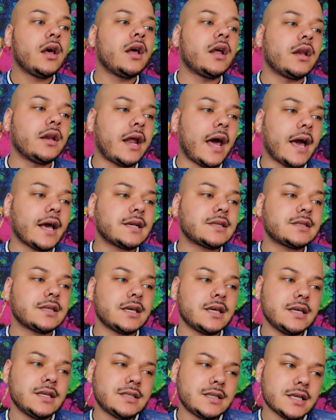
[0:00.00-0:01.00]
Next,
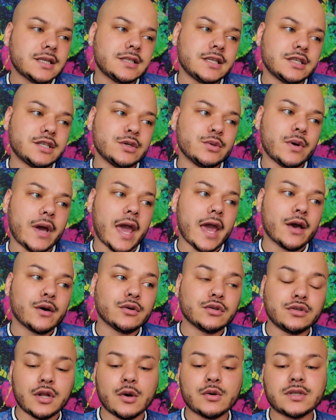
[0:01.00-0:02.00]
E62
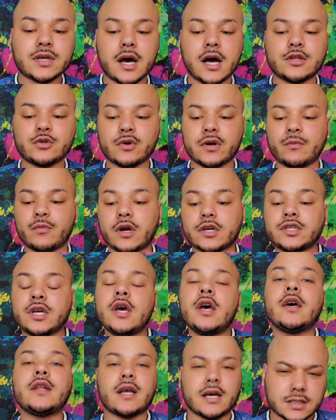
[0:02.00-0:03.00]
Angled Nose Contouring Brush.
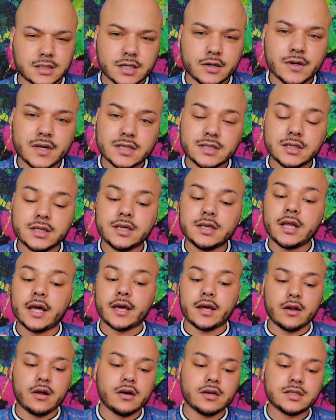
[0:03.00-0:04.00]
Now seriously,
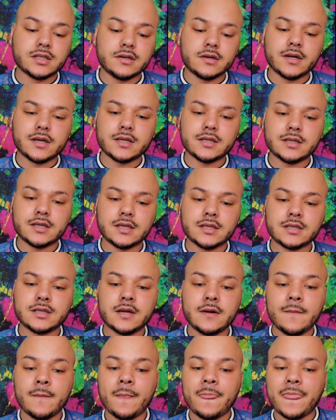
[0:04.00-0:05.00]
like in all seriousness,
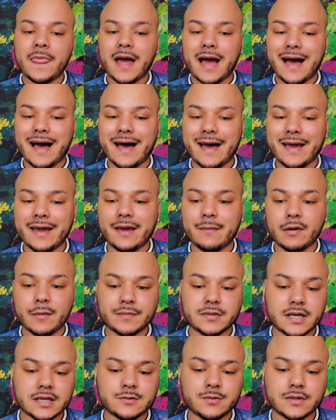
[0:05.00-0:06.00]
I am
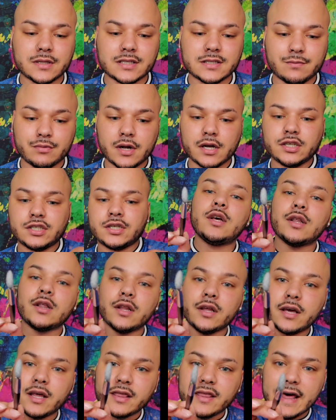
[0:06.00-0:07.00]
obsessed with this brush.
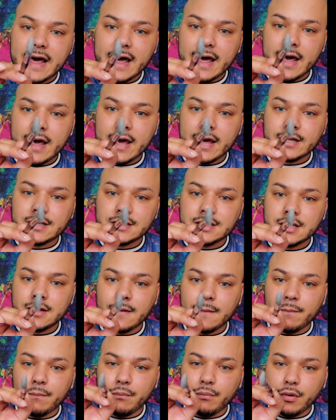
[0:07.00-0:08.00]
Look at that,
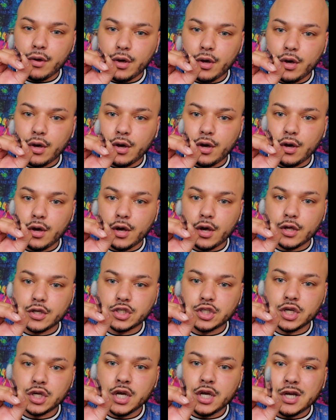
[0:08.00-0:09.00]

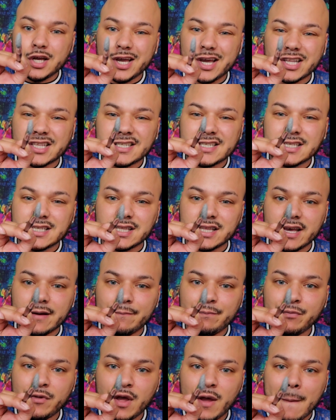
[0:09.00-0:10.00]
bitch. It's
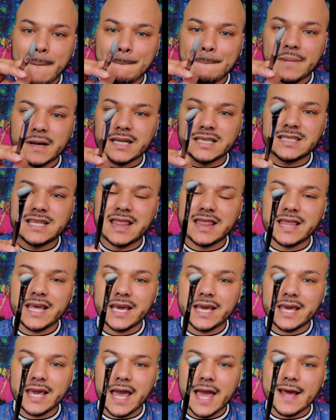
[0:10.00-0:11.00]
slim, but it's
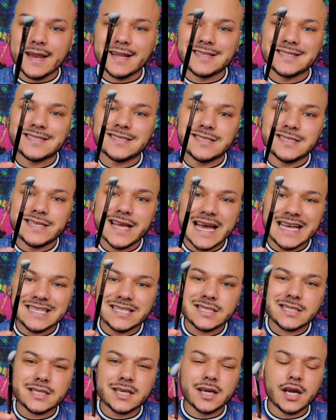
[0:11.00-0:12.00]
thick and it's
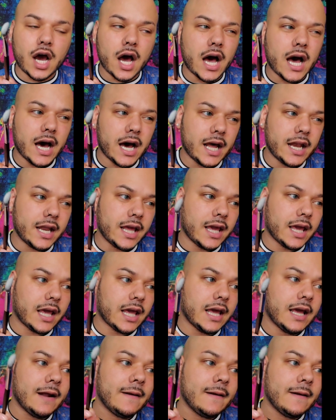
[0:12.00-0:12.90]
dense, honey.